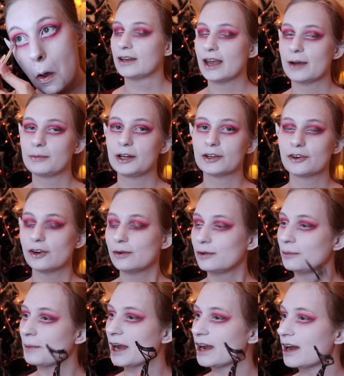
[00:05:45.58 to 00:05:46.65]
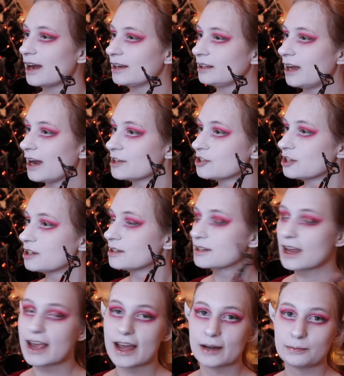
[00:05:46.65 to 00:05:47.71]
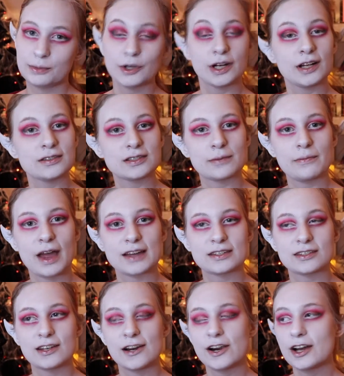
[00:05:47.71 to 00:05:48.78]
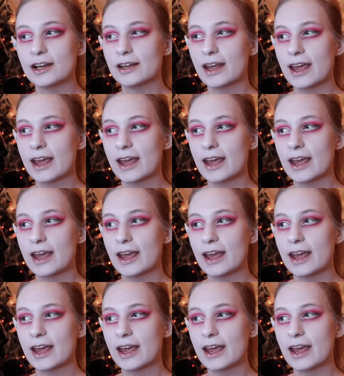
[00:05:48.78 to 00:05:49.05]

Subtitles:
Now I'm gonna curl my eyelashes and put on some mascara,